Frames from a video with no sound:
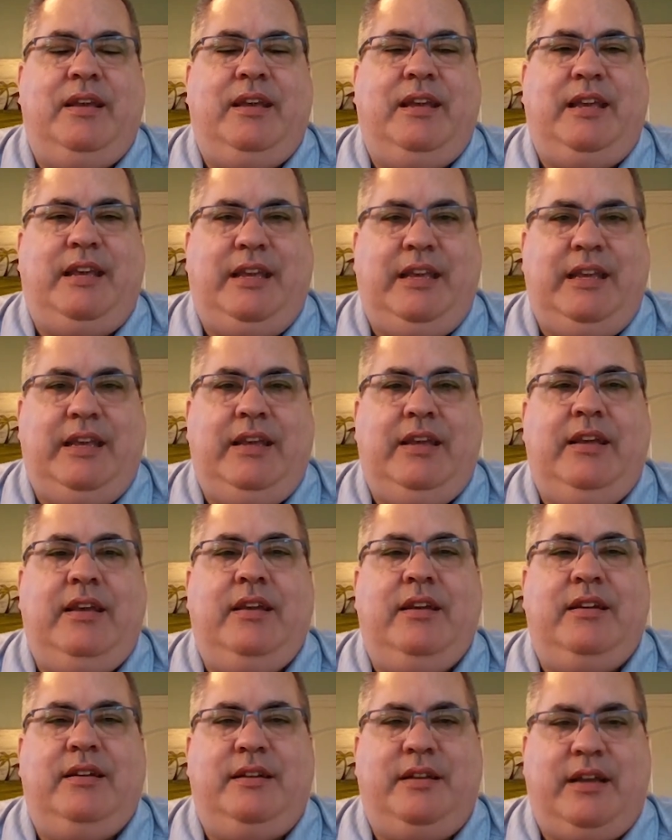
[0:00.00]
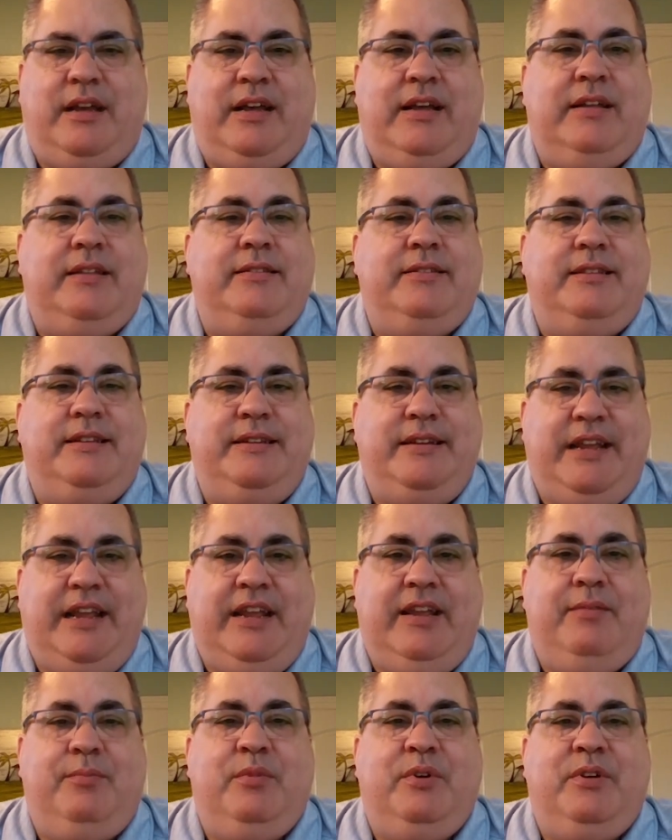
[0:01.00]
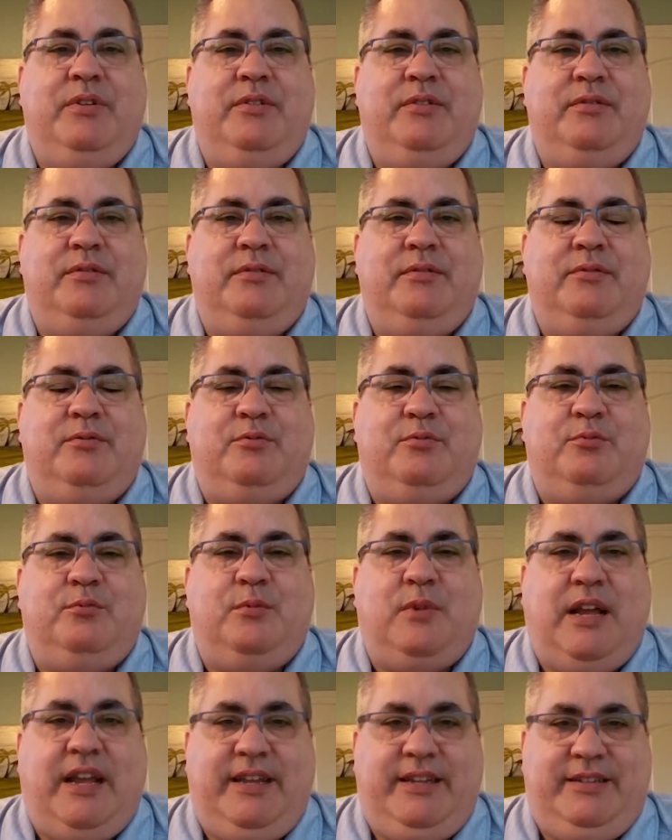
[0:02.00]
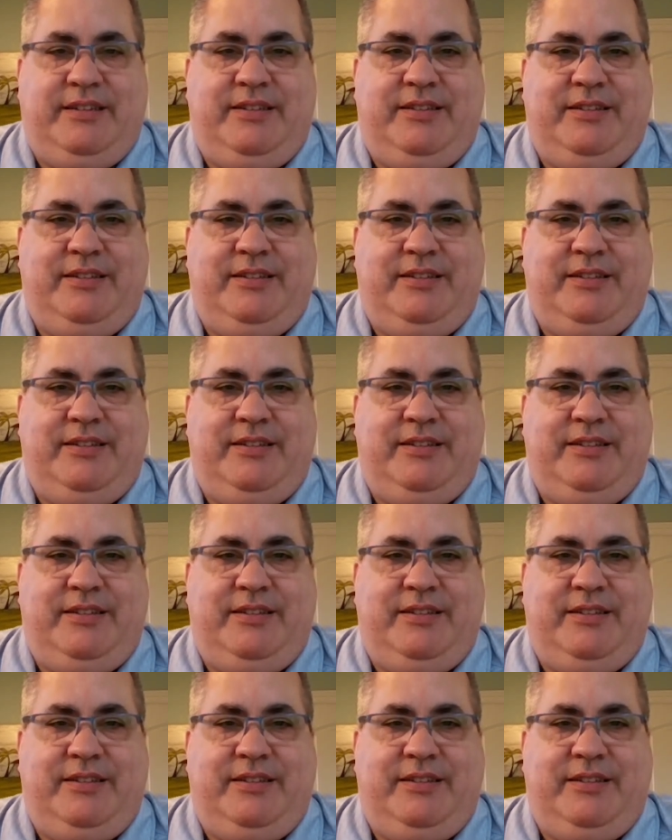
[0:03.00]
He got the name right.